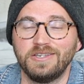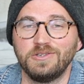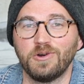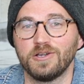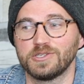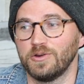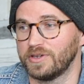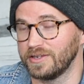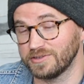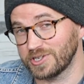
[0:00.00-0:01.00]
You also
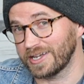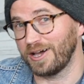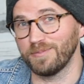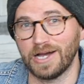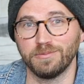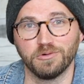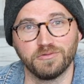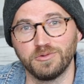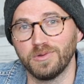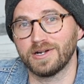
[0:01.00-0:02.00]
can check out
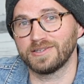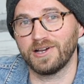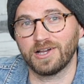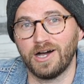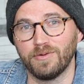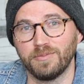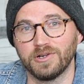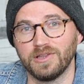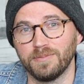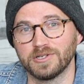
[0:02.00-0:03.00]
BibleReviewBlog.com. I'll
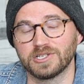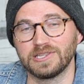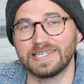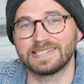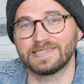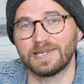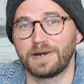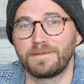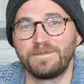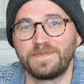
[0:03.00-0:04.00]
put a bunch of links
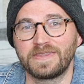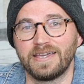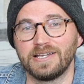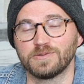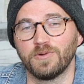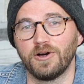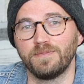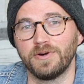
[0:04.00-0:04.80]
there as well.